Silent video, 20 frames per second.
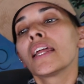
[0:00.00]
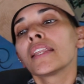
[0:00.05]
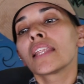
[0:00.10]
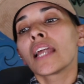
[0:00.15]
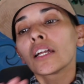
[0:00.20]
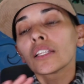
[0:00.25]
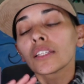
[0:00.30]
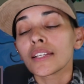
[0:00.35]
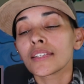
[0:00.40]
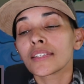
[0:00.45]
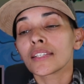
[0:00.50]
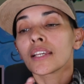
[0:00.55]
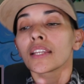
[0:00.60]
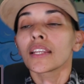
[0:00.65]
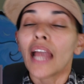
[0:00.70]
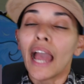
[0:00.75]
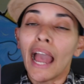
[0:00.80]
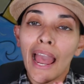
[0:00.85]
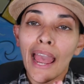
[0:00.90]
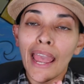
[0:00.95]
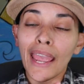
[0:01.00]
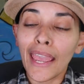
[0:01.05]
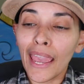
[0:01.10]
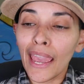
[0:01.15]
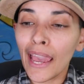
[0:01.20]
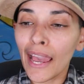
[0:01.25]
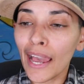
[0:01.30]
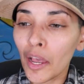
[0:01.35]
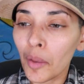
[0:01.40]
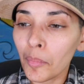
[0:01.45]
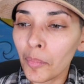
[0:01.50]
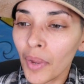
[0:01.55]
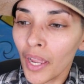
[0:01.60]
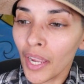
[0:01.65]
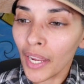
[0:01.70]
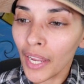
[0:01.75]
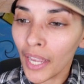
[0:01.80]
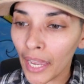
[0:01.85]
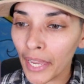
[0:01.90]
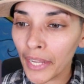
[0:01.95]
Now listen, I
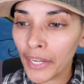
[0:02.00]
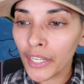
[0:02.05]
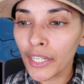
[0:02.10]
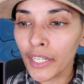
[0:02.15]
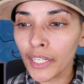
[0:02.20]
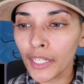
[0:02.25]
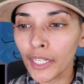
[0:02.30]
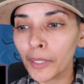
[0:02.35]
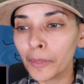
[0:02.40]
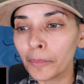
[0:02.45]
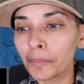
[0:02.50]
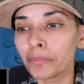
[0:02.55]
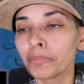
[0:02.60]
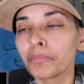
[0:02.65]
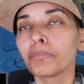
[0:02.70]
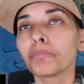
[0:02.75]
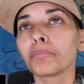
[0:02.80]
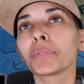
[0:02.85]
am gonna